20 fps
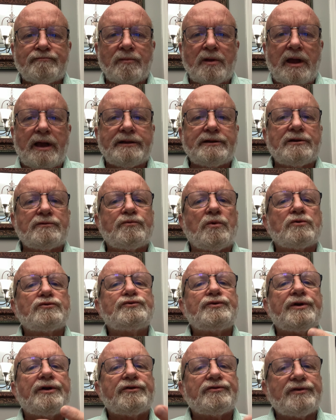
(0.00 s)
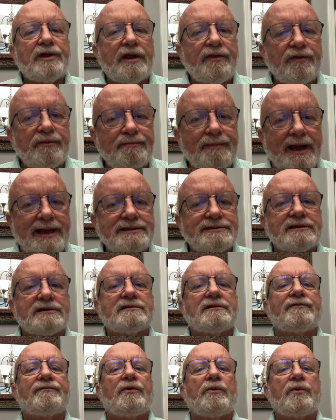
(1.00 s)
I just want you to understand the
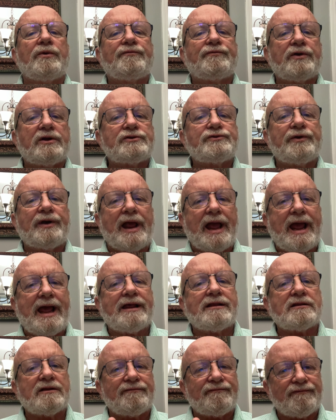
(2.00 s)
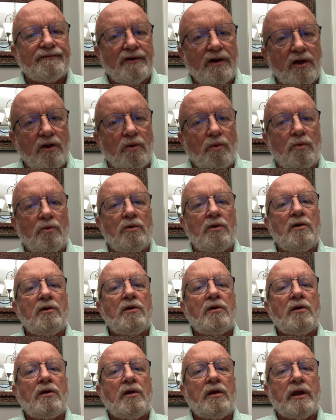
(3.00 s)
basics of the refrigerant has to flow
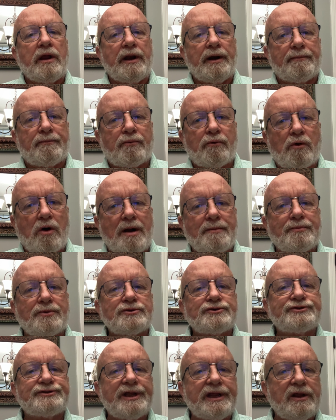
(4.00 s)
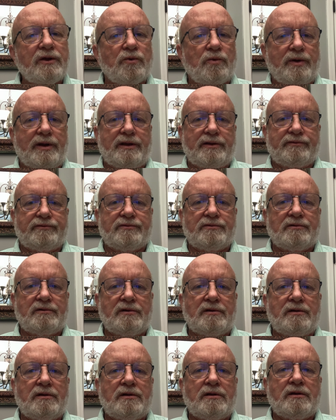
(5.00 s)
in a proper sequence.
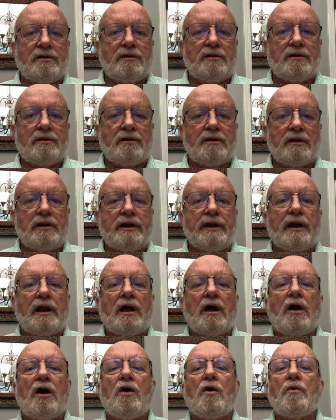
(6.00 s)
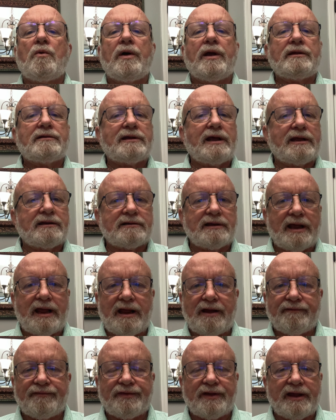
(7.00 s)
And it always has to
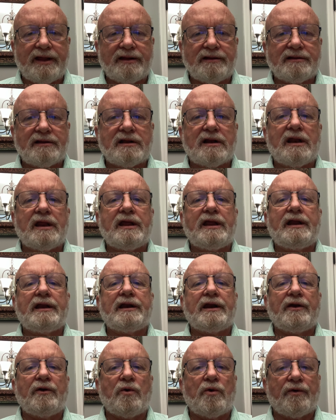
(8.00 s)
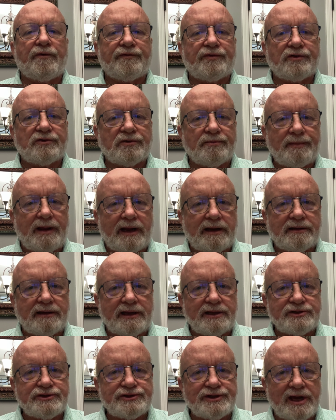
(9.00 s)
have things clean in order for it to make
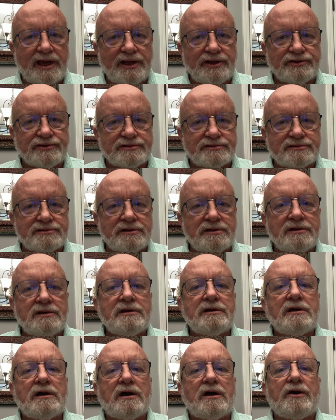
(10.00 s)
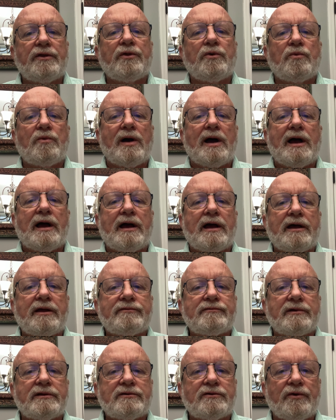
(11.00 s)
these changes.
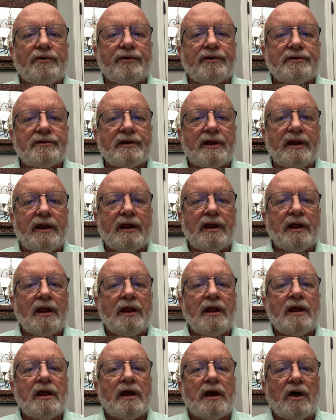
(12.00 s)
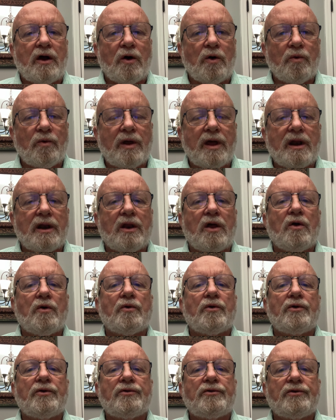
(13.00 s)
Otherwise, it's going to take a whole lot
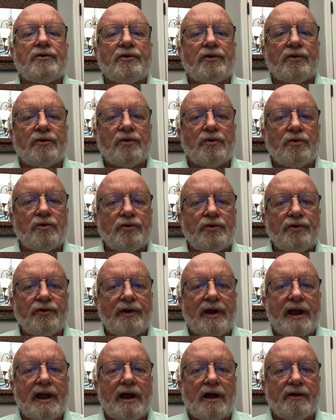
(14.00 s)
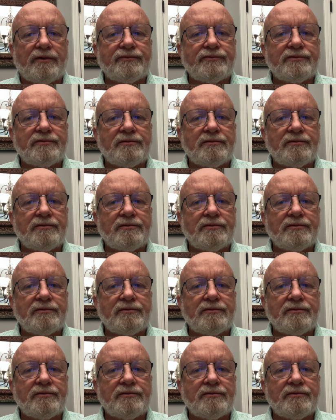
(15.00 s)
longer to cool your house